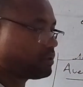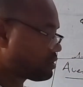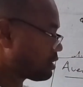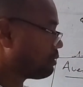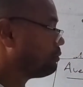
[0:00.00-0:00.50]

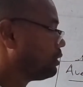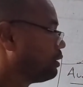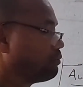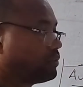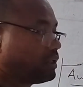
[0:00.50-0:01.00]
sum
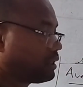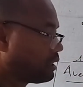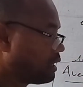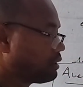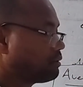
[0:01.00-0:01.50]
of their
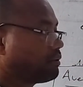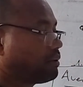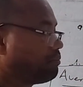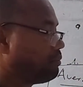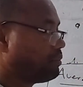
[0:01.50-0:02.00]

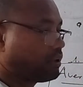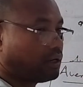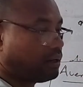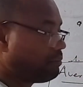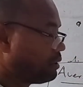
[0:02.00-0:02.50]

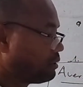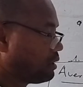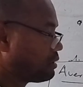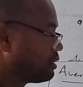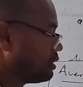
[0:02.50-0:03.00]
relative
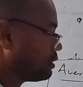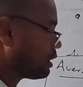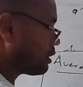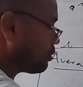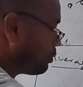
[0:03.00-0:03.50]
abundance. that